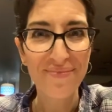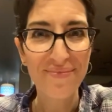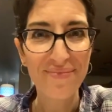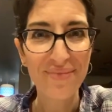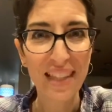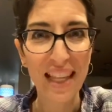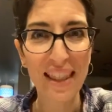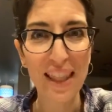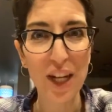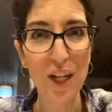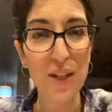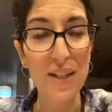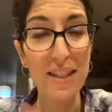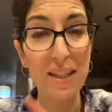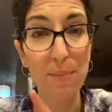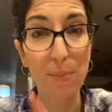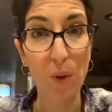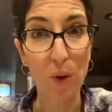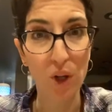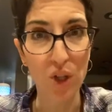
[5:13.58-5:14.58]
There's the
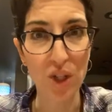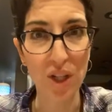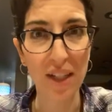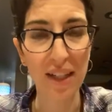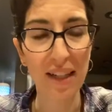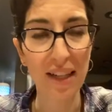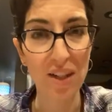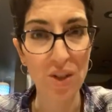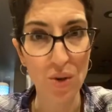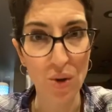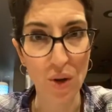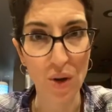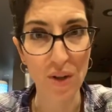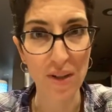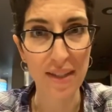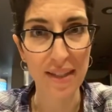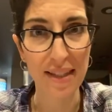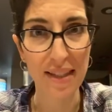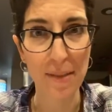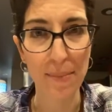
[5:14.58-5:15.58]
portion
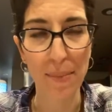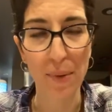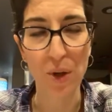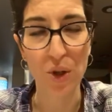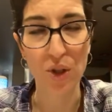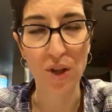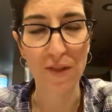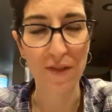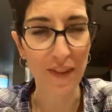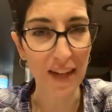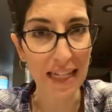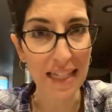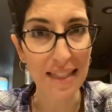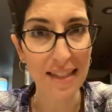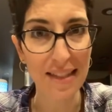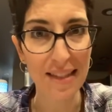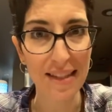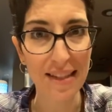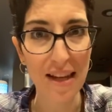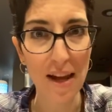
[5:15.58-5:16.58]
controls. It's the portion fix
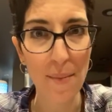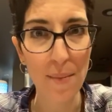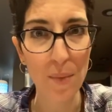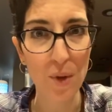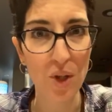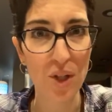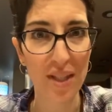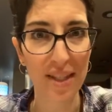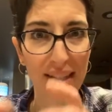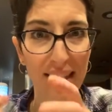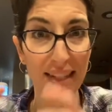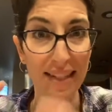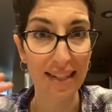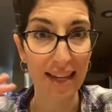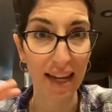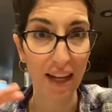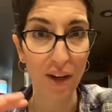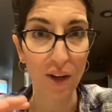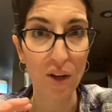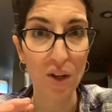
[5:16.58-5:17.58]
system, which is the
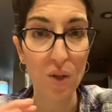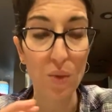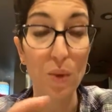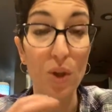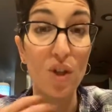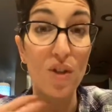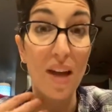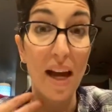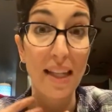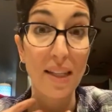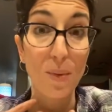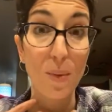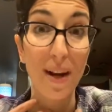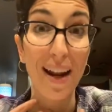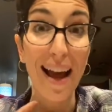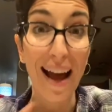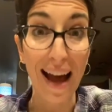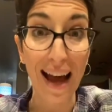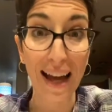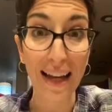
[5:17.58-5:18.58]
containers, which that's
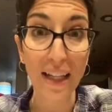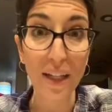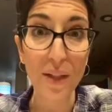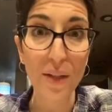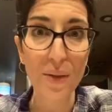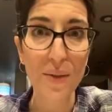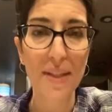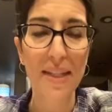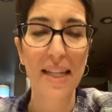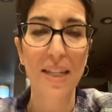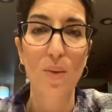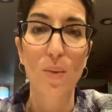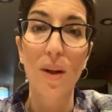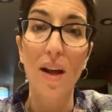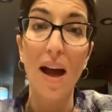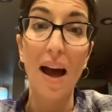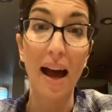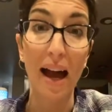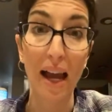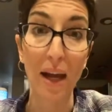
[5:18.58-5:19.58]
what I use. That's
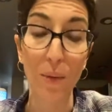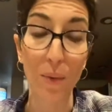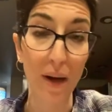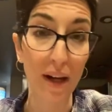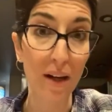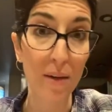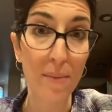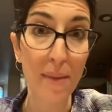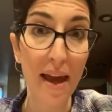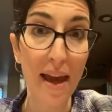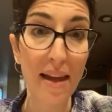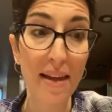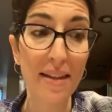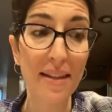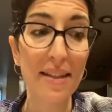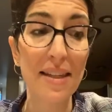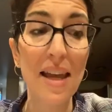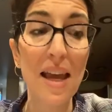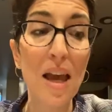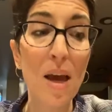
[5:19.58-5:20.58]
what I
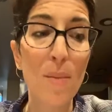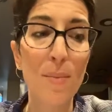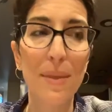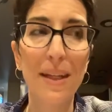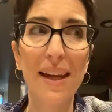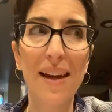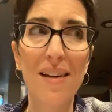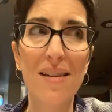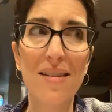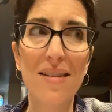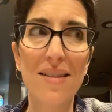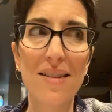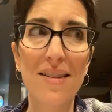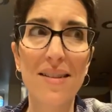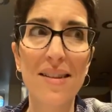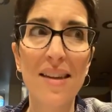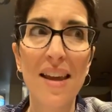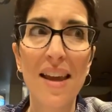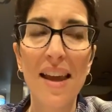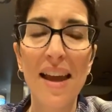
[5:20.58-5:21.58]
recommend
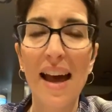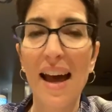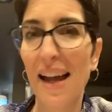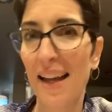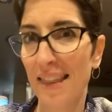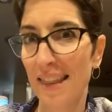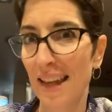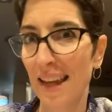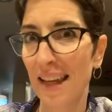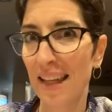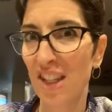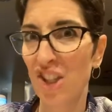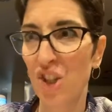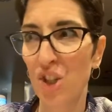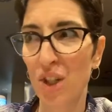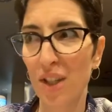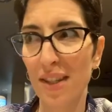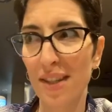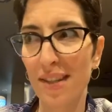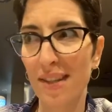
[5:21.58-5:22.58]
because I think it's
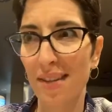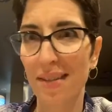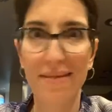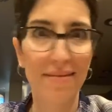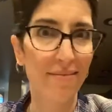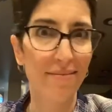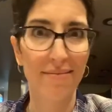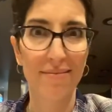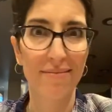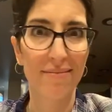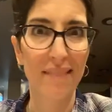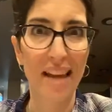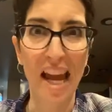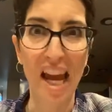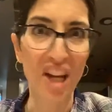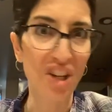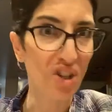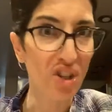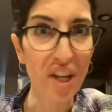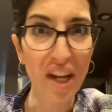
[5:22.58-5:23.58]
just
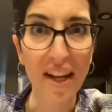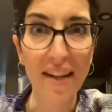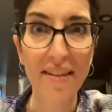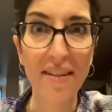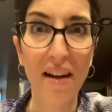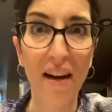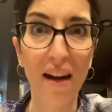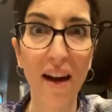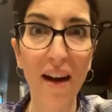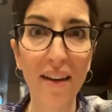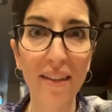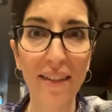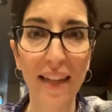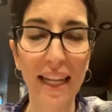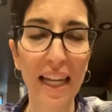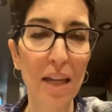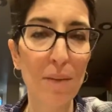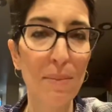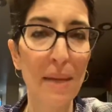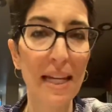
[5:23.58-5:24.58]
hashtag duh.
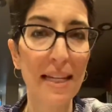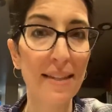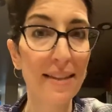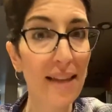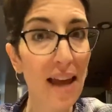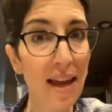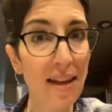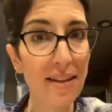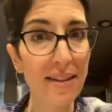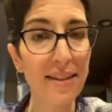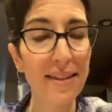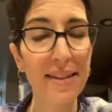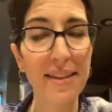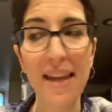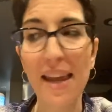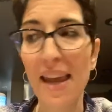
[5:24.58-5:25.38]
Like, it makes sense.